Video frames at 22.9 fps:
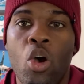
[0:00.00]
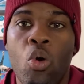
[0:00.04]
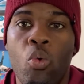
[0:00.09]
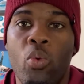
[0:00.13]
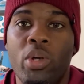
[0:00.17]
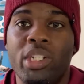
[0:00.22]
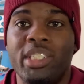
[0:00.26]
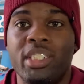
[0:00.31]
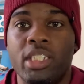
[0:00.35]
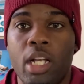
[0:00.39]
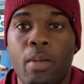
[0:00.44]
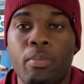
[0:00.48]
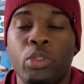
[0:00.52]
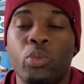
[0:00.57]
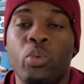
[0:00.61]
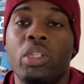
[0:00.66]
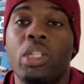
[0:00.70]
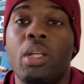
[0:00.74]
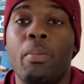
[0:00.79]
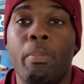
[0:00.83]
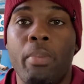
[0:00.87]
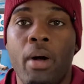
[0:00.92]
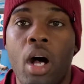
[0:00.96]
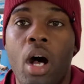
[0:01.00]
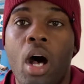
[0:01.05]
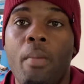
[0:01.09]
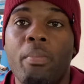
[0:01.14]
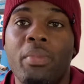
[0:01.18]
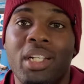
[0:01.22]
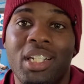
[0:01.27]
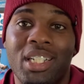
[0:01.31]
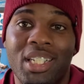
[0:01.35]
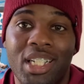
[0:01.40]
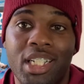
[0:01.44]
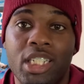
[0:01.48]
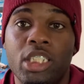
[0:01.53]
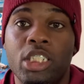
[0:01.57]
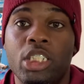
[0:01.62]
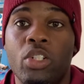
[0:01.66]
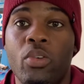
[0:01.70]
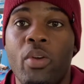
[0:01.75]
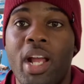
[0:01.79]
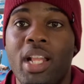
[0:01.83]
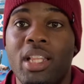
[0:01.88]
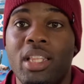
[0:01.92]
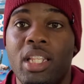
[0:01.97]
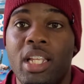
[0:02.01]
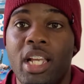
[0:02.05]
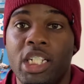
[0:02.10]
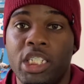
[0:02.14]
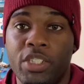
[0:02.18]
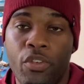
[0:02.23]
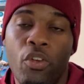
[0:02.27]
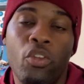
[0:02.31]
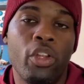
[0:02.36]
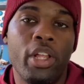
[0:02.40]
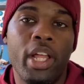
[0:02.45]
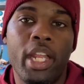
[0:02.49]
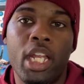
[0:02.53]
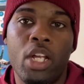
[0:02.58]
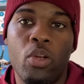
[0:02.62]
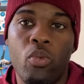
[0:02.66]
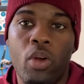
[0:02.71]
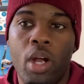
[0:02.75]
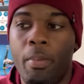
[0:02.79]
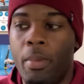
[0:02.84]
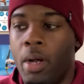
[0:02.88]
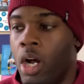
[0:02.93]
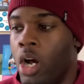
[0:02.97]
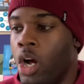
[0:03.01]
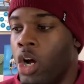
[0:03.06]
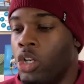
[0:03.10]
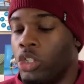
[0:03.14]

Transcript: which comes with the balm, the cleanser, and the exfoliating rub.